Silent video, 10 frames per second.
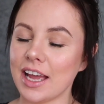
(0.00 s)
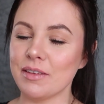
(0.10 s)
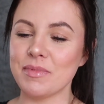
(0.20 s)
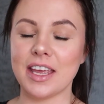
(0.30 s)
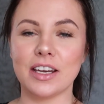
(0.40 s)
I
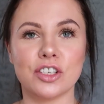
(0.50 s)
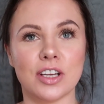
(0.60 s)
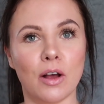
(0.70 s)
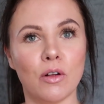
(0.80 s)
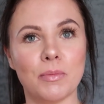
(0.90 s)
am here to
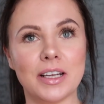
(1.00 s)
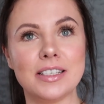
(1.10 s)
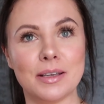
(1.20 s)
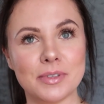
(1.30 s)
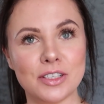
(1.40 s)
share all my
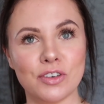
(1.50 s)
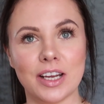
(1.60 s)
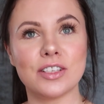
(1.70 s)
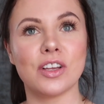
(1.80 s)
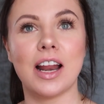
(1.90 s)
tips and
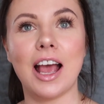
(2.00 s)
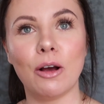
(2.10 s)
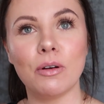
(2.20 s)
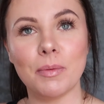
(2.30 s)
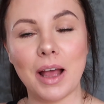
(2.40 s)
tricks on
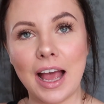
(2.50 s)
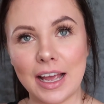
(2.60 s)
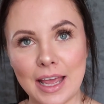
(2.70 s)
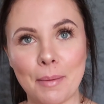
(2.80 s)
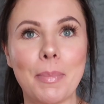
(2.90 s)
how
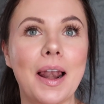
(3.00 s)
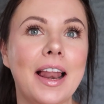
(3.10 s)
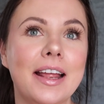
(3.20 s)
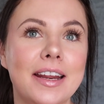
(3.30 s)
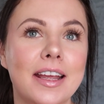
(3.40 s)
I am
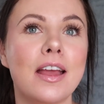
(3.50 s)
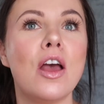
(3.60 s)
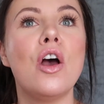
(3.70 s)
planning